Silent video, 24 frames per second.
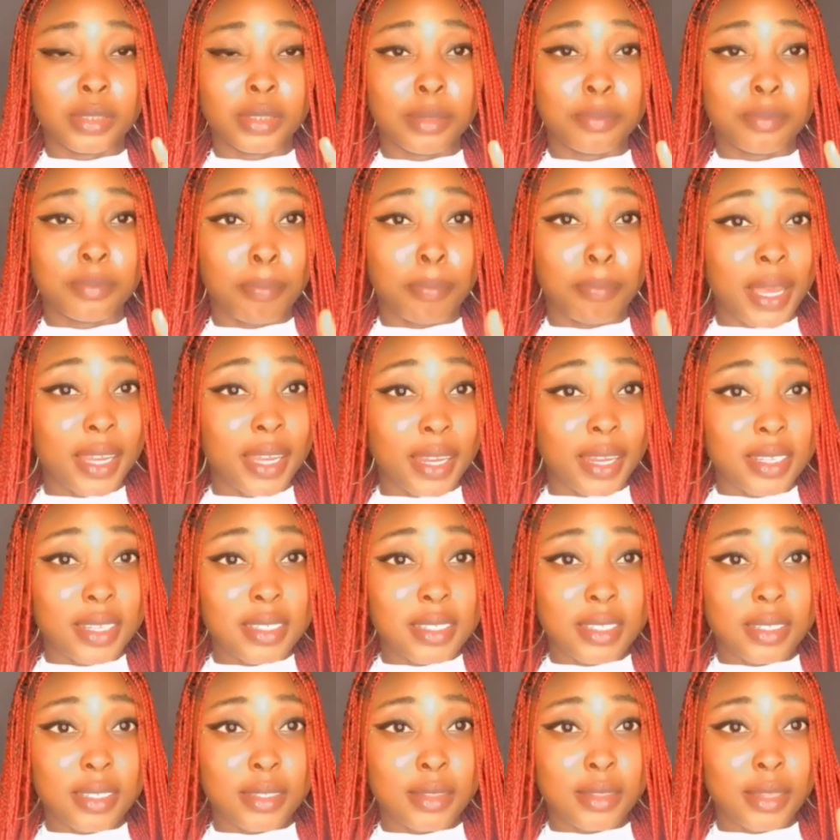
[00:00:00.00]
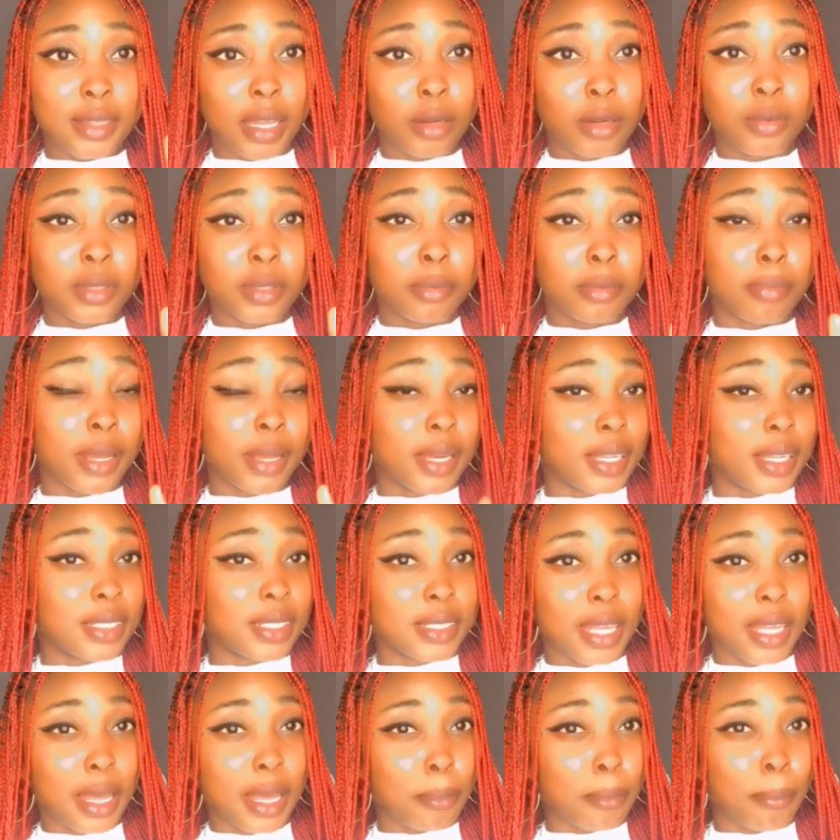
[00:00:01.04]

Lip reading: download the Binance app.